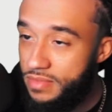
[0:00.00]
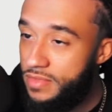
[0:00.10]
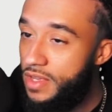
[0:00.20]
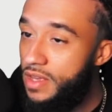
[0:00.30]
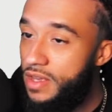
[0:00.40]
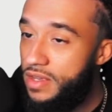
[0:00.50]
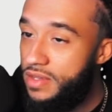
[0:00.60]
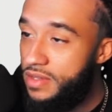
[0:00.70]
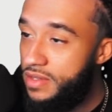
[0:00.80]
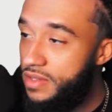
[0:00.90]

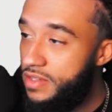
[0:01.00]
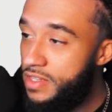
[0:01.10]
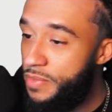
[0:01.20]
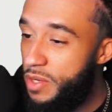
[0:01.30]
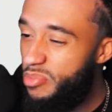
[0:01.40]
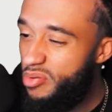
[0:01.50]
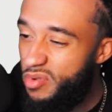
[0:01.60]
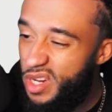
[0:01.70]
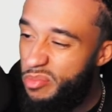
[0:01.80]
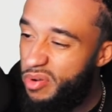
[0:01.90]
It's gonna be a
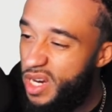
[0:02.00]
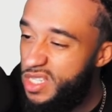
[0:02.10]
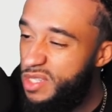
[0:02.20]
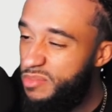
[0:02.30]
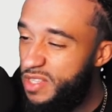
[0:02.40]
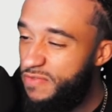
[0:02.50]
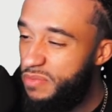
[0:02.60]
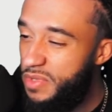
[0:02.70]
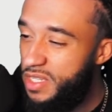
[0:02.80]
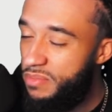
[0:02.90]
pretty pricey month for
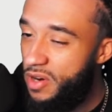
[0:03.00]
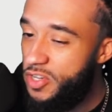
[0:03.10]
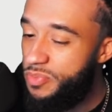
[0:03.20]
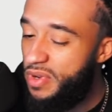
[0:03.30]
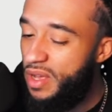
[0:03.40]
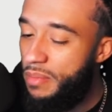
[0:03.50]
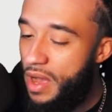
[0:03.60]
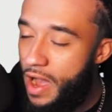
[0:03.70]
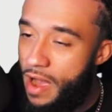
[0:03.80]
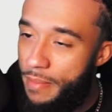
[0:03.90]
me in March, but i
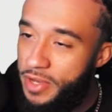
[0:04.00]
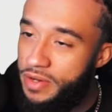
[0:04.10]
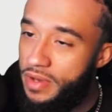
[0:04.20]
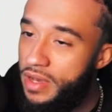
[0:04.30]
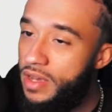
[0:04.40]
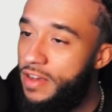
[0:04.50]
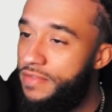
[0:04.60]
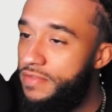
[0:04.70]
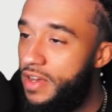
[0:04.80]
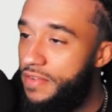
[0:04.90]
I'll be okay. I've,
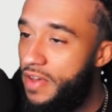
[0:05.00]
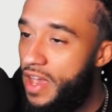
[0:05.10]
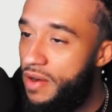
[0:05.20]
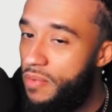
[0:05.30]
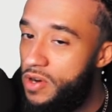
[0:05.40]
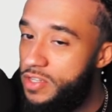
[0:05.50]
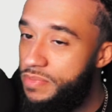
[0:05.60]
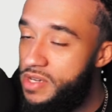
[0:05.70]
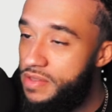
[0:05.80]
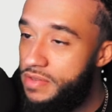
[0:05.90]
I've had worse
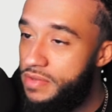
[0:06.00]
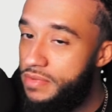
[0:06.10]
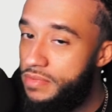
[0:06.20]
months.